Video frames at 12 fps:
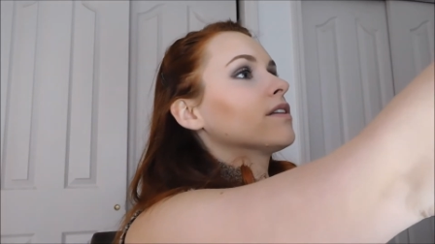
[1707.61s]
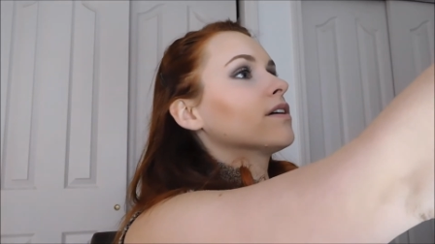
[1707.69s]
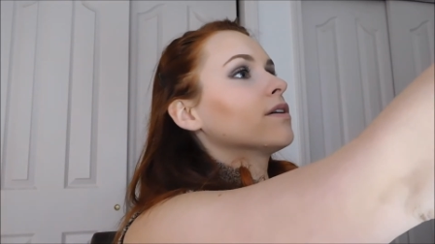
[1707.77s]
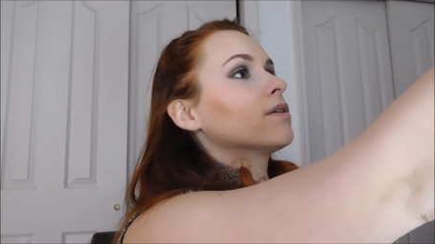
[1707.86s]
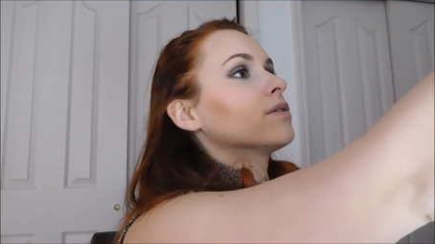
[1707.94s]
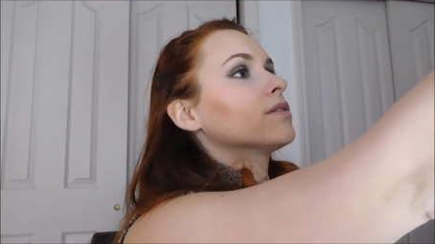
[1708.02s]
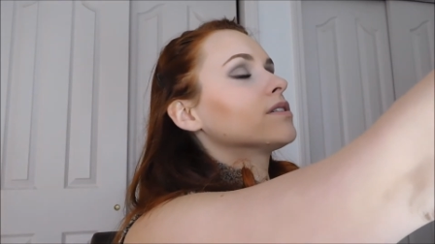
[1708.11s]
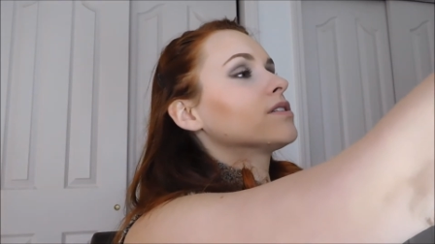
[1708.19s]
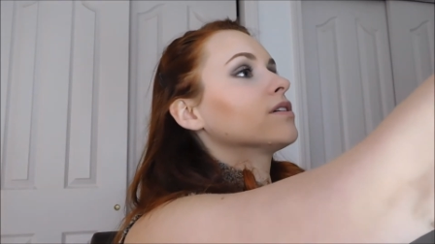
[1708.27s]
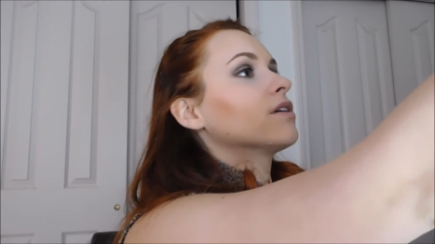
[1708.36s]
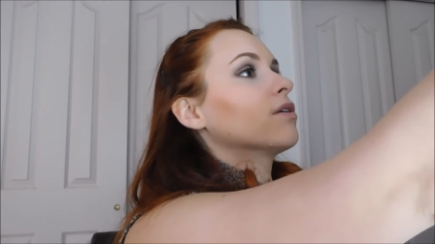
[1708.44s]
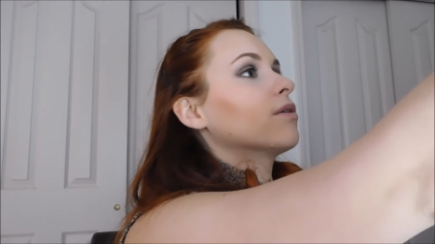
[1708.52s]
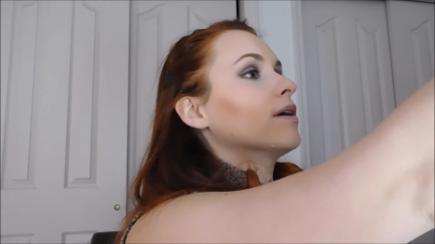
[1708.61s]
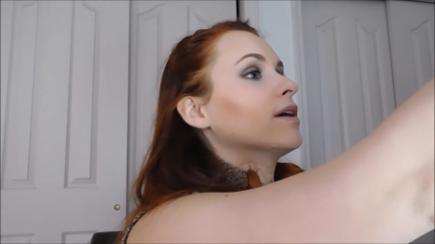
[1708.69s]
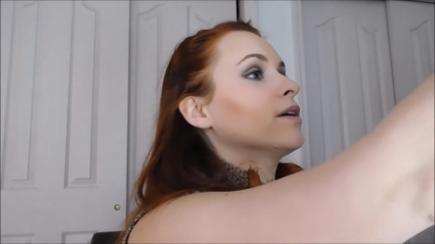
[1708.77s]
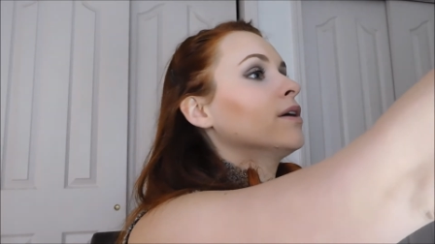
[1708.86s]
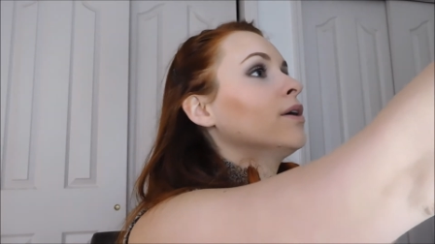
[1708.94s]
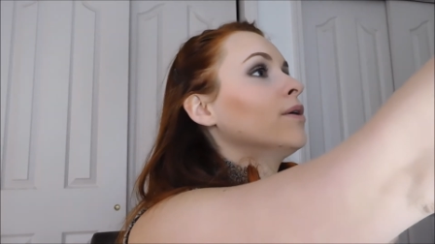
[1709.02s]
though, to go
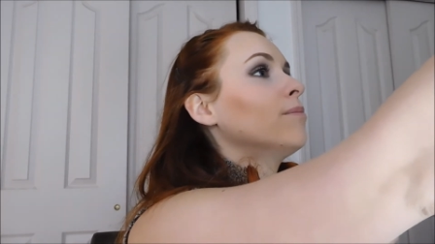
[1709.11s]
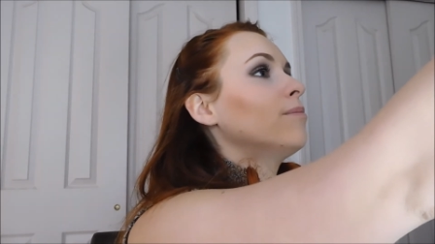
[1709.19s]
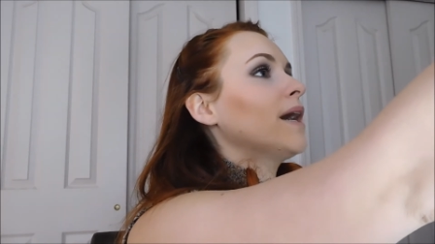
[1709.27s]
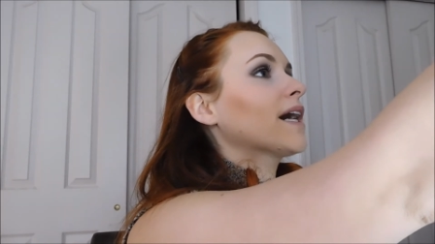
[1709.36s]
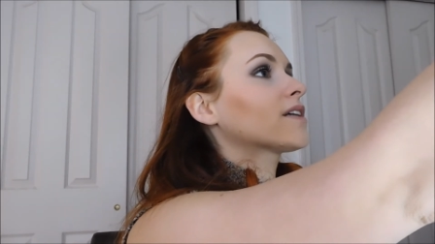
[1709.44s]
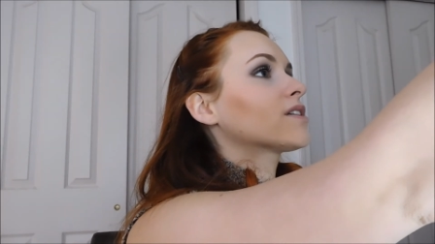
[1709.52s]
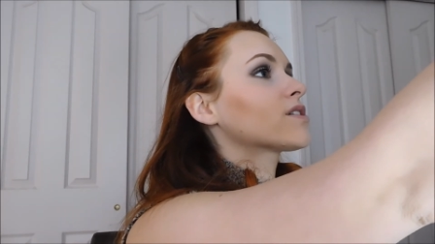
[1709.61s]
back